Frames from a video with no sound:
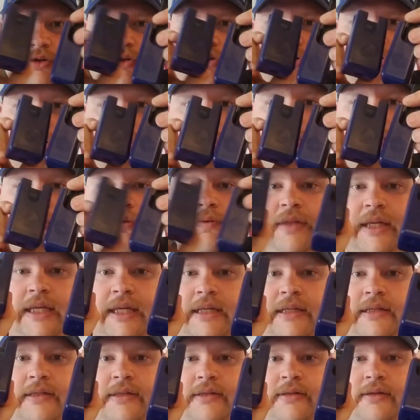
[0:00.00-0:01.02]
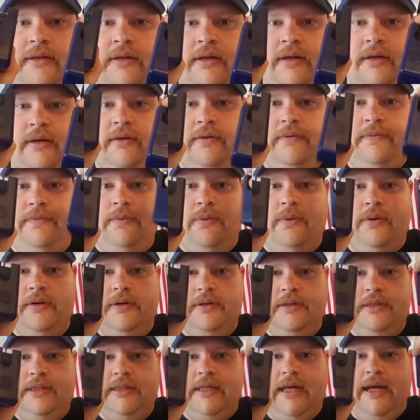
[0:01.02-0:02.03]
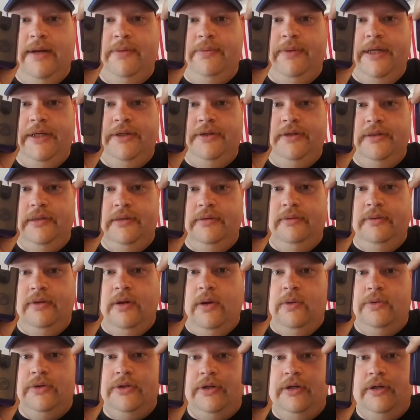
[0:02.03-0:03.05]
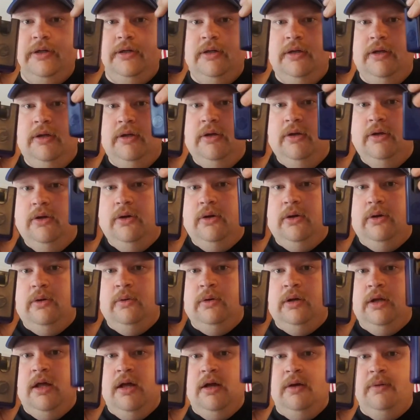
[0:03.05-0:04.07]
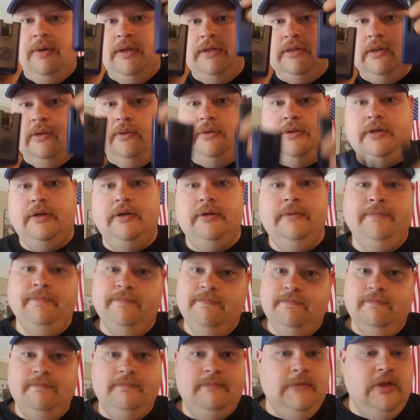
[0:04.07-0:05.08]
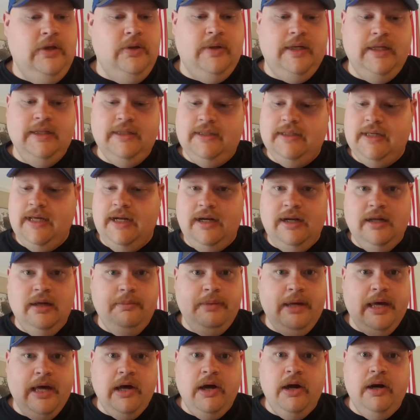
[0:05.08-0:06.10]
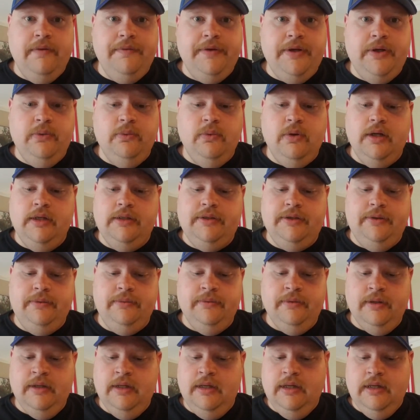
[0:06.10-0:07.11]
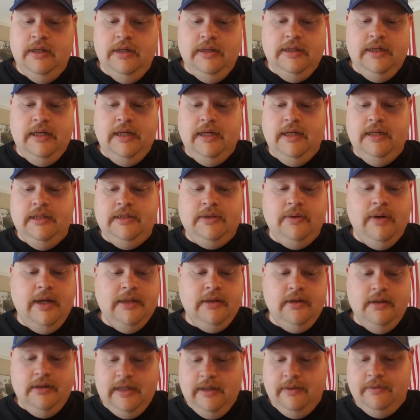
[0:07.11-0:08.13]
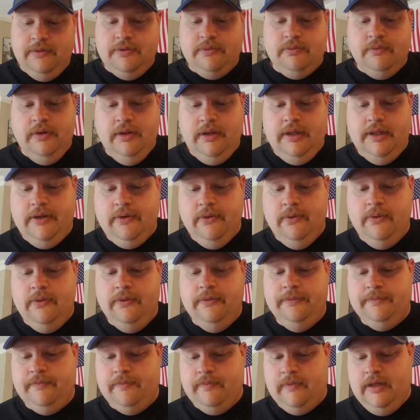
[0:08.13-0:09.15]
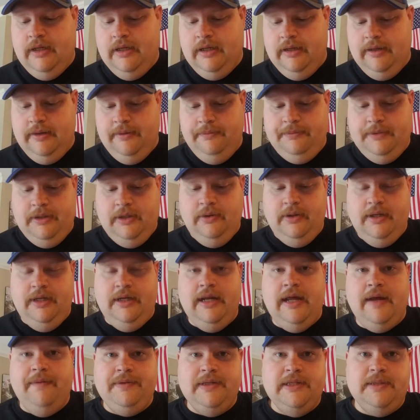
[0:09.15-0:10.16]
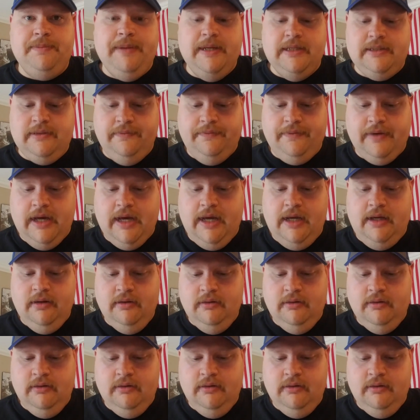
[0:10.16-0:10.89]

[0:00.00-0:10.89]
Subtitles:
2 of these for sideways holster or long waist holster. You can set it up however you want to. So I thought that was really cool. You didn't have to specify